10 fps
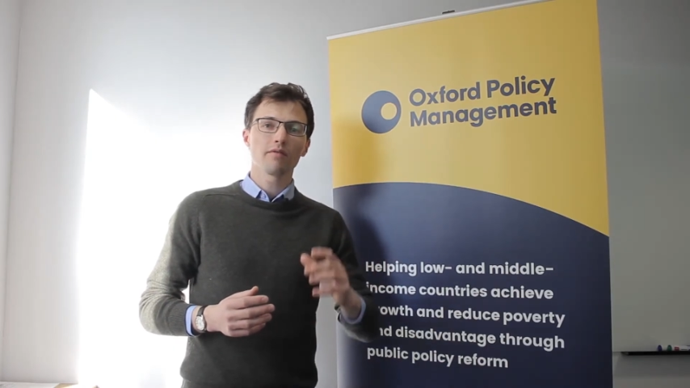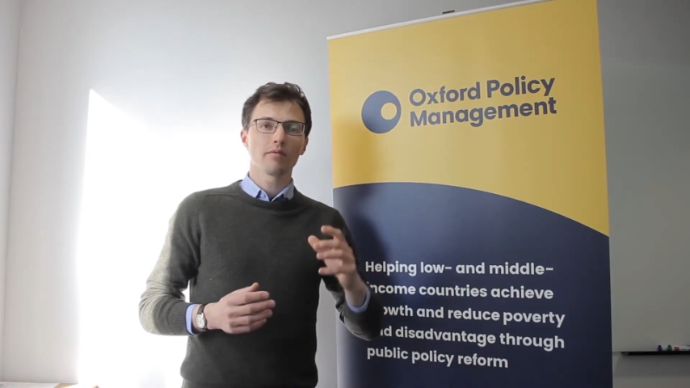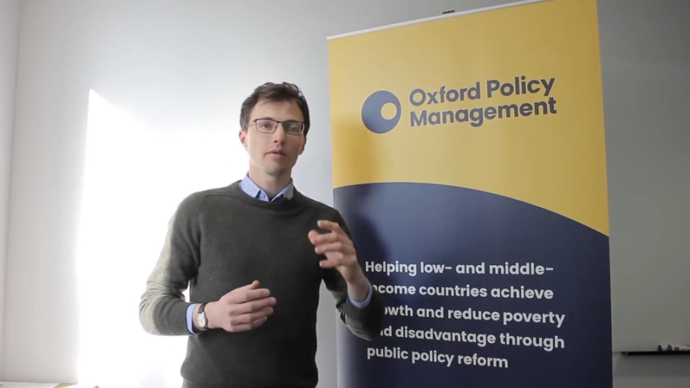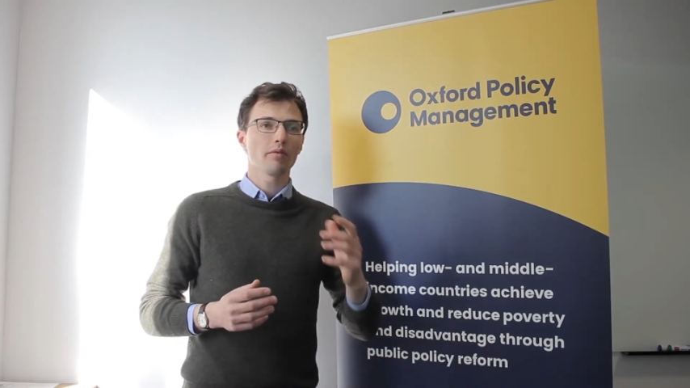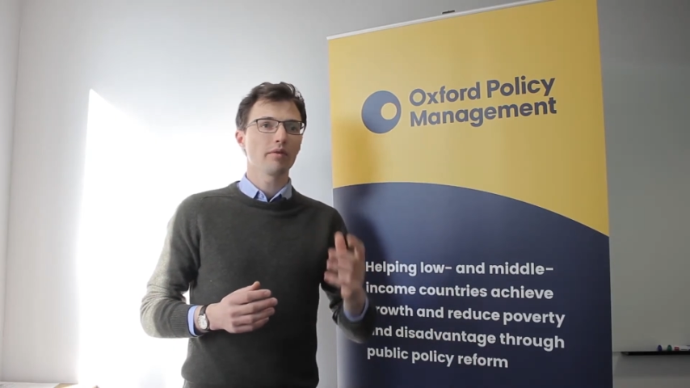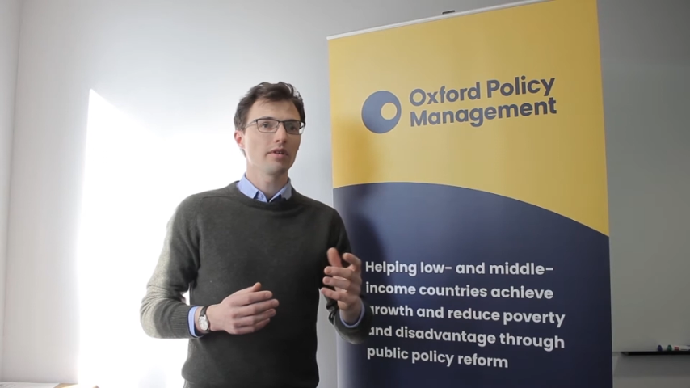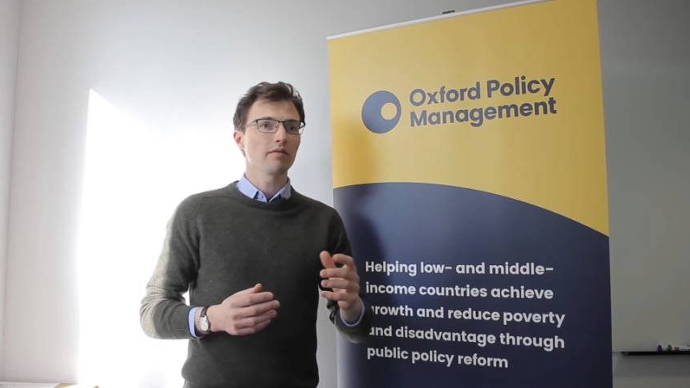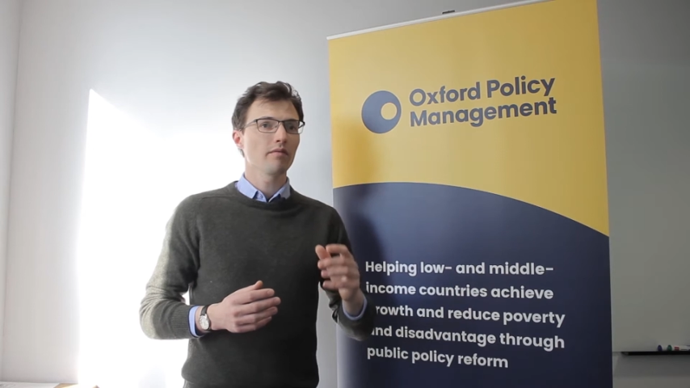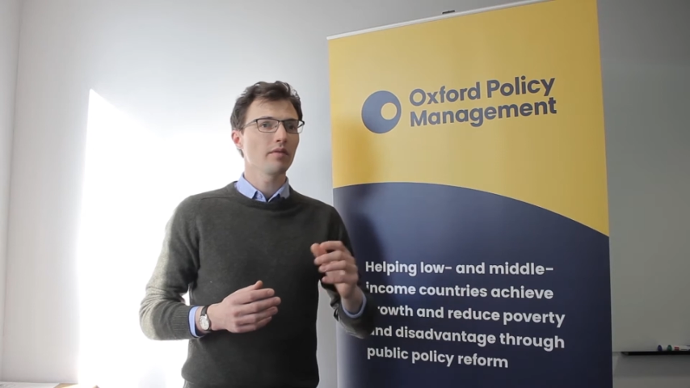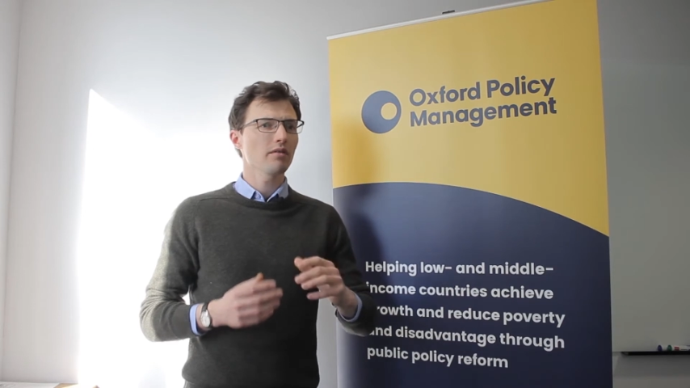from the point
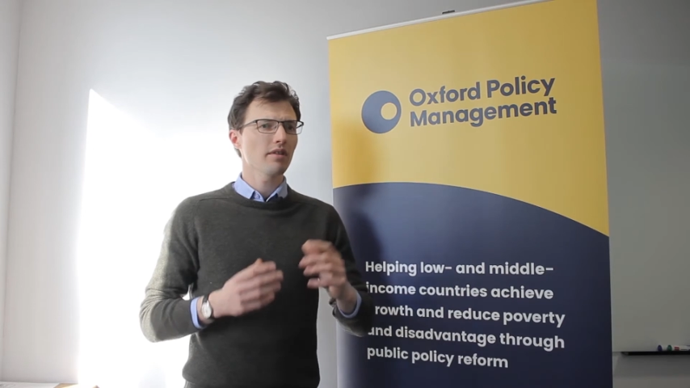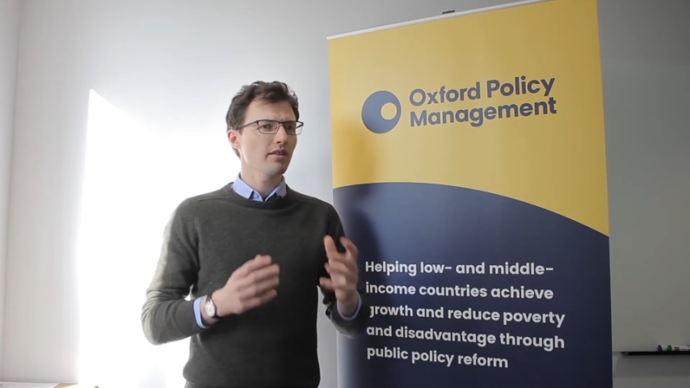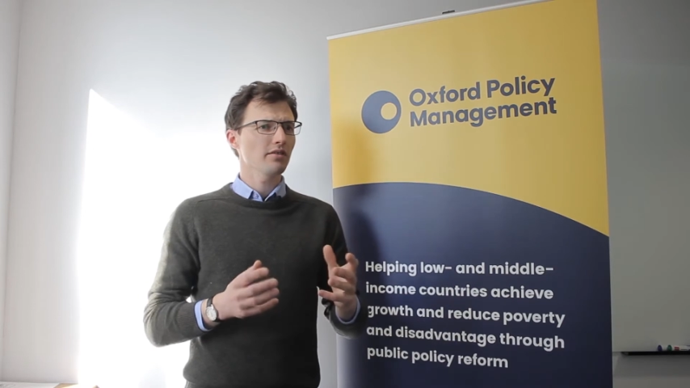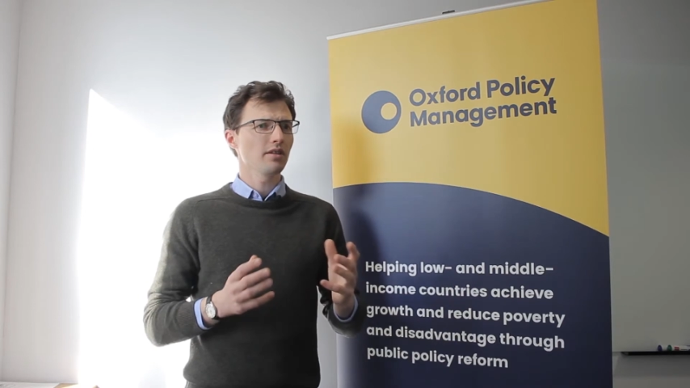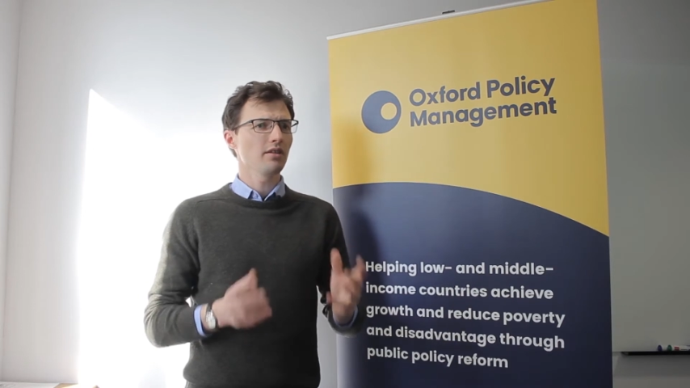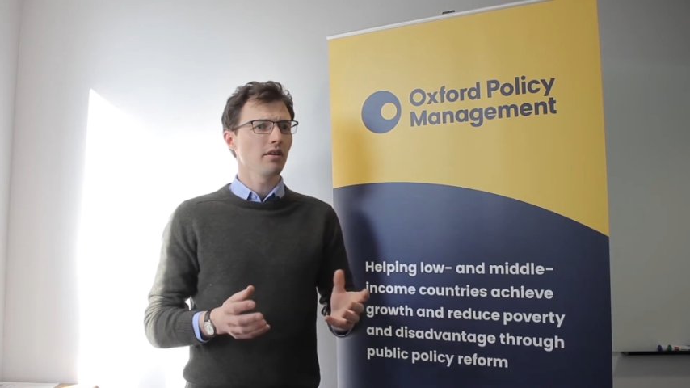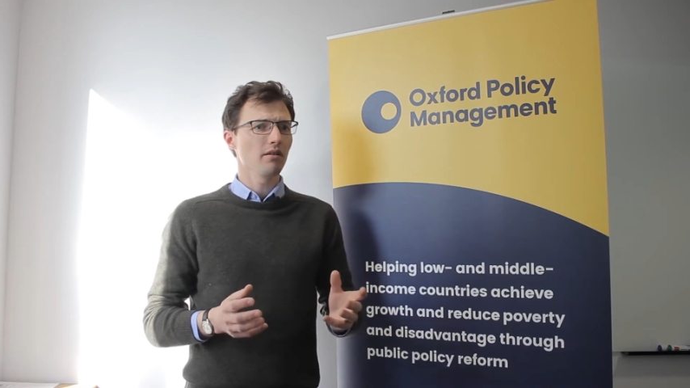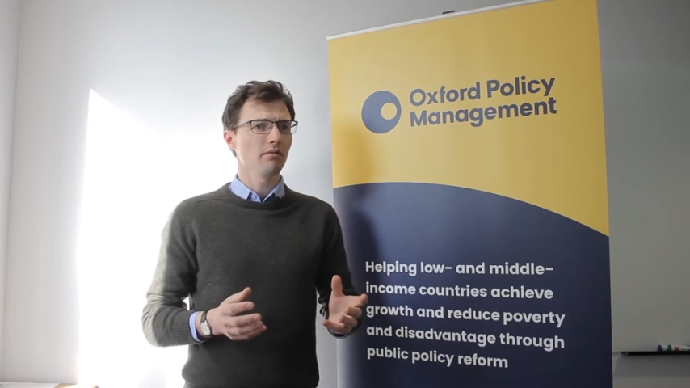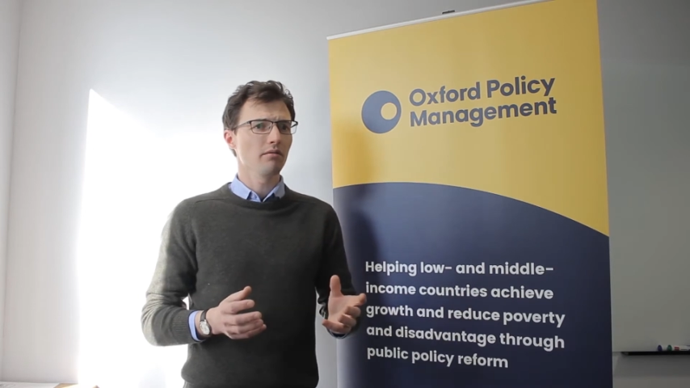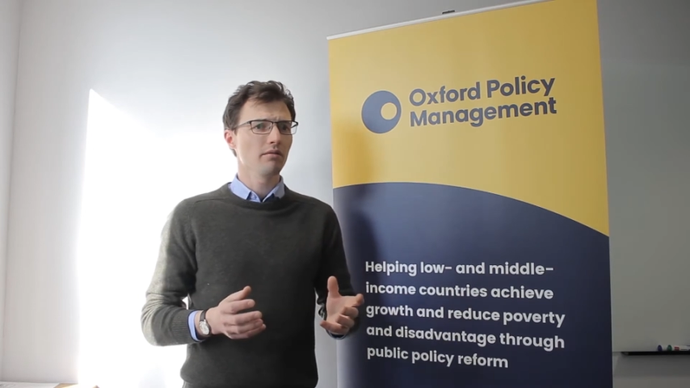of we don't actually
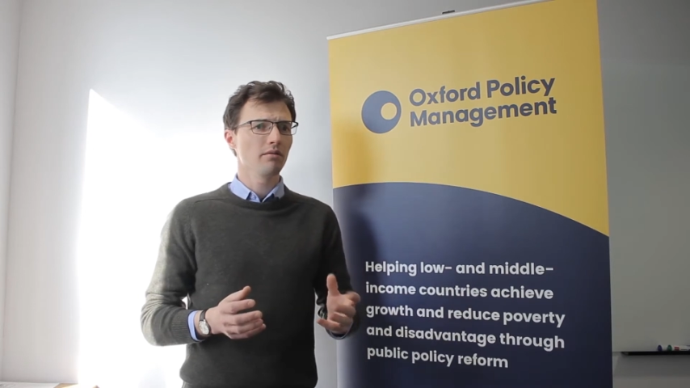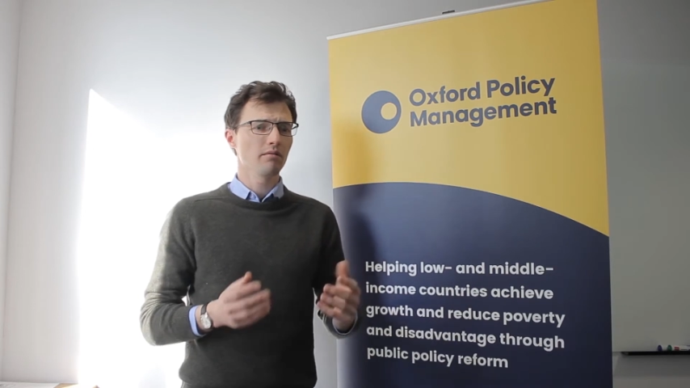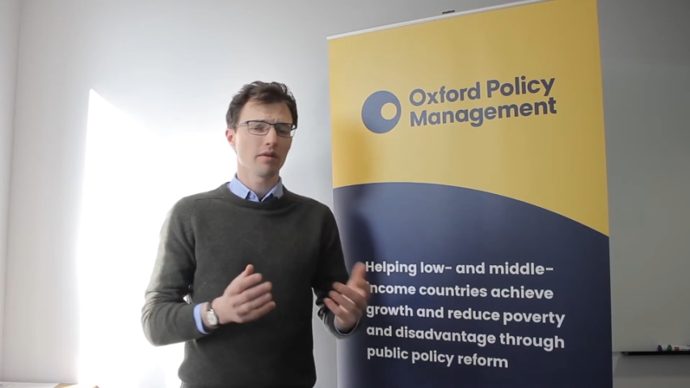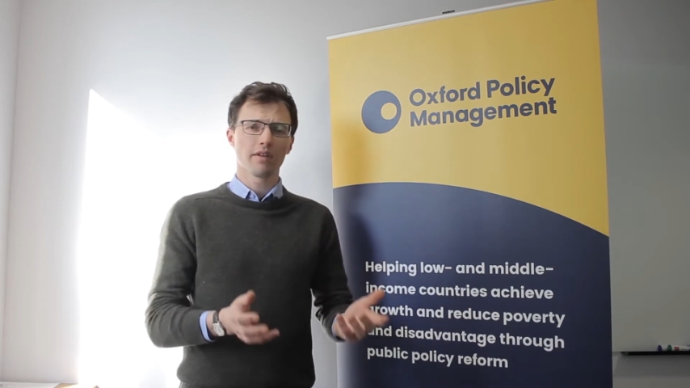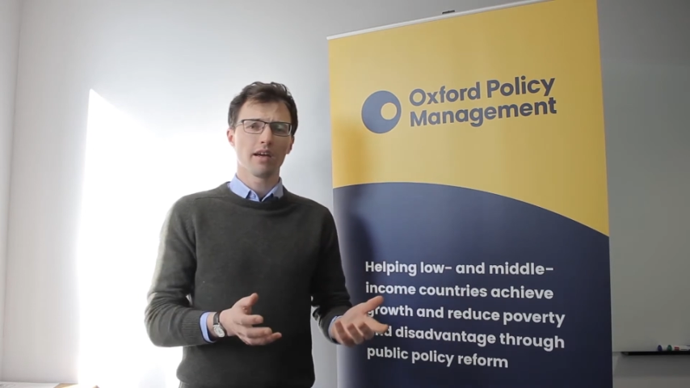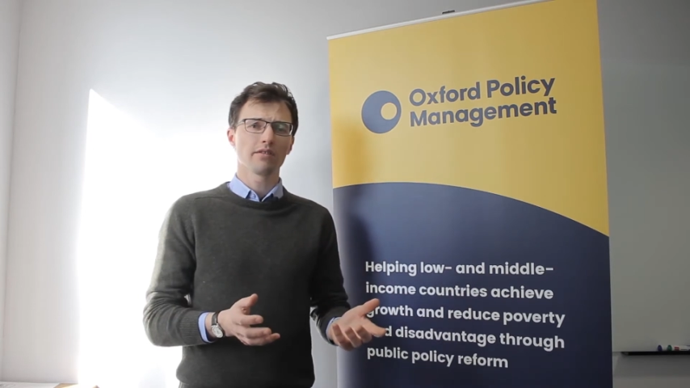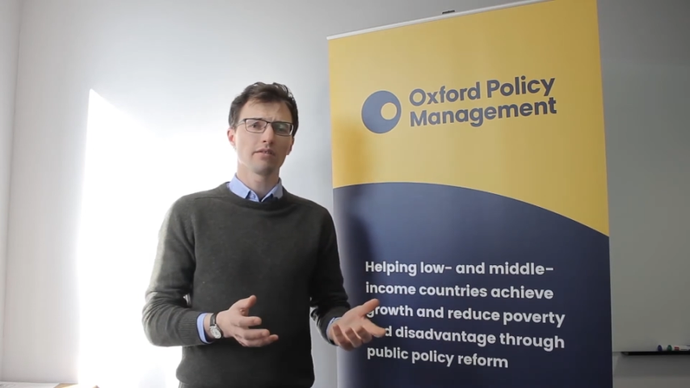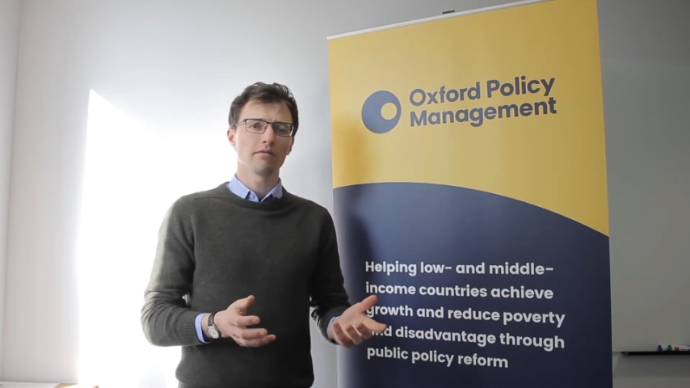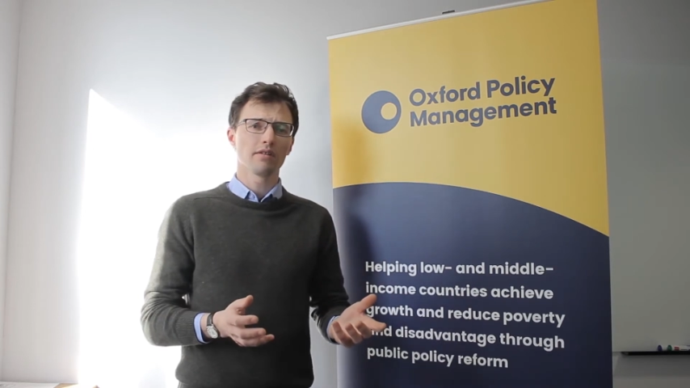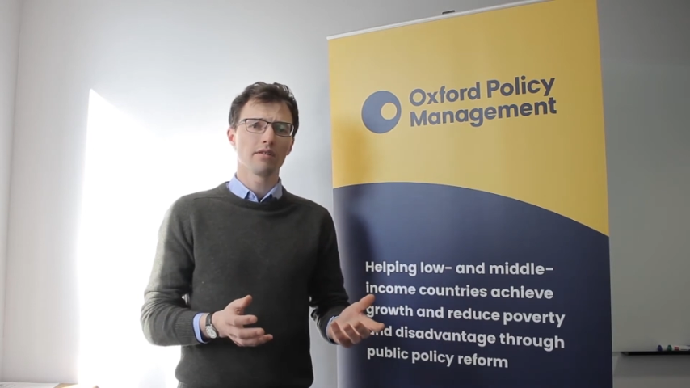know what the
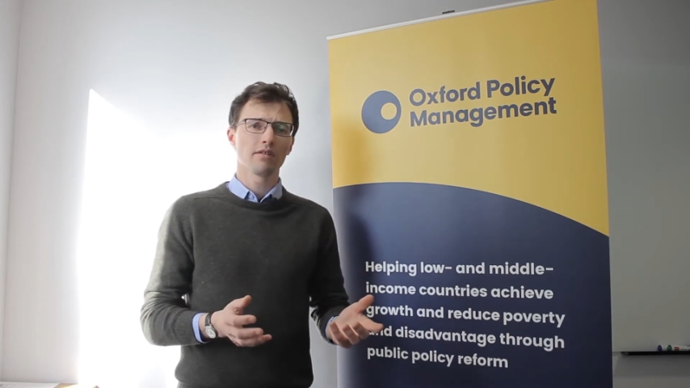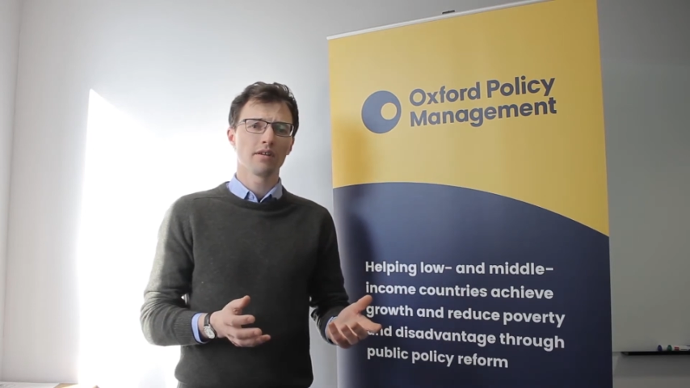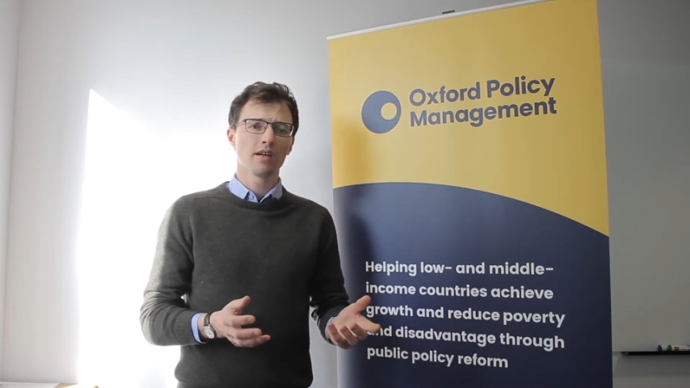answer is.